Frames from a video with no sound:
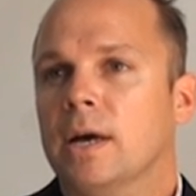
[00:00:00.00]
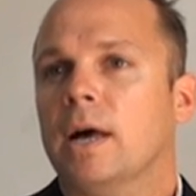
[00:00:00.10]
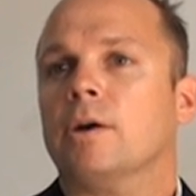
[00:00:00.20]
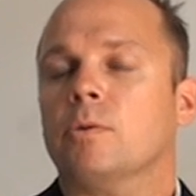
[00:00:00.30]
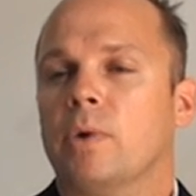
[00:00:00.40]

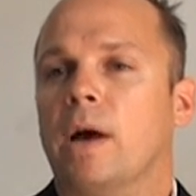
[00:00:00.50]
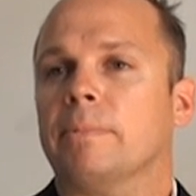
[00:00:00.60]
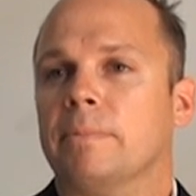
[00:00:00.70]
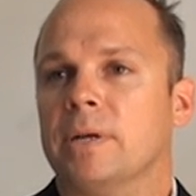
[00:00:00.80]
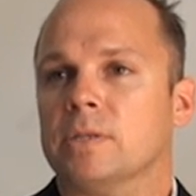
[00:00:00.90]
how can we
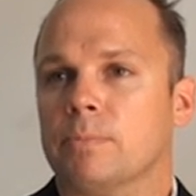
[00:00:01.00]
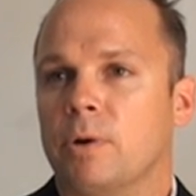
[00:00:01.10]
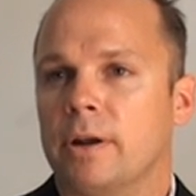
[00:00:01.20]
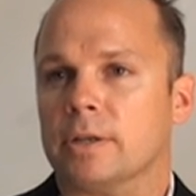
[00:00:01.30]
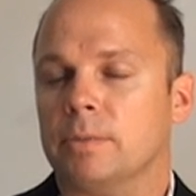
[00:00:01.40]
optimize the
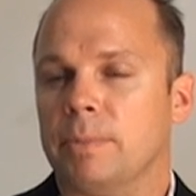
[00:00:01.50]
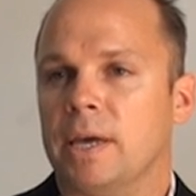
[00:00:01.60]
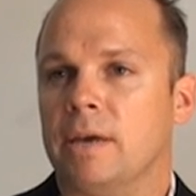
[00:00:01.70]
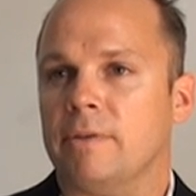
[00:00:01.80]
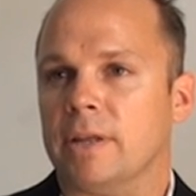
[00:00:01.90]
product to
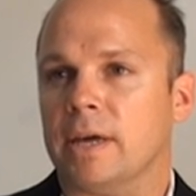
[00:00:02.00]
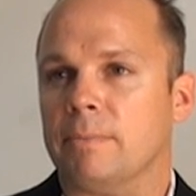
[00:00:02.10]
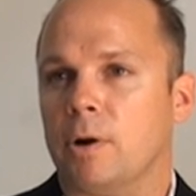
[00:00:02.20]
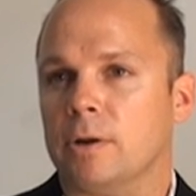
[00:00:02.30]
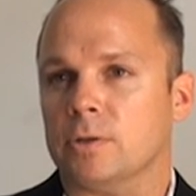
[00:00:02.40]
behave on
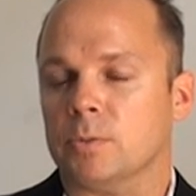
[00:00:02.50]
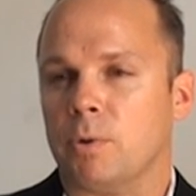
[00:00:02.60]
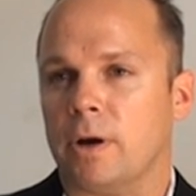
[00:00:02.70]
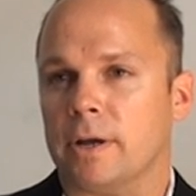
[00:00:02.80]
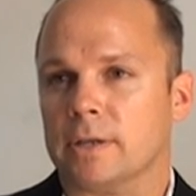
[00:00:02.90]
that partner's
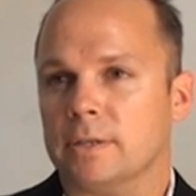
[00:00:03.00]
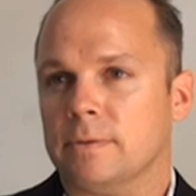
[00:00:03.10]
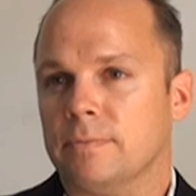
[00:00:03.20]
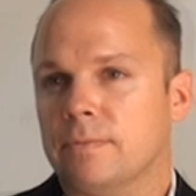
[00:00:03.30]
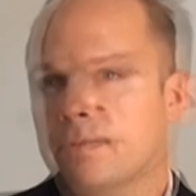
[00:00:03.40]
product.
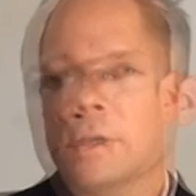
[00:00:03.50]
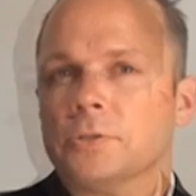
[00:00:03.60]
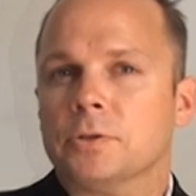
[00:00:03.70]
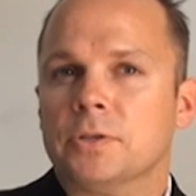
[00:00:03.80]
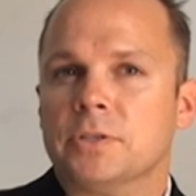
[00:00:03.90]

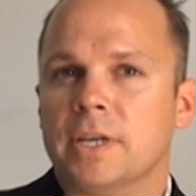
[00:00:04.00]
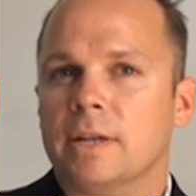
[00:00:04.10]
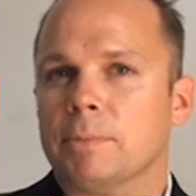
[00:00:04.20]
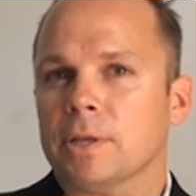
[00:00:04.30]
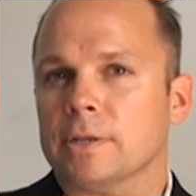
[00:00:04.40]
So
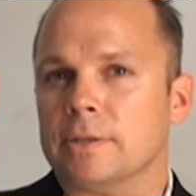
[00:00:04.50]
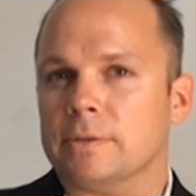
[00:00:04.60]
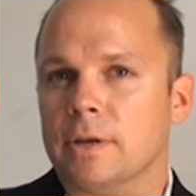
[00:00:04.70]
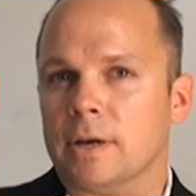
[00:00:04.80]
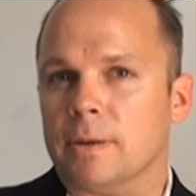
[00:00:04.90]
sustainability,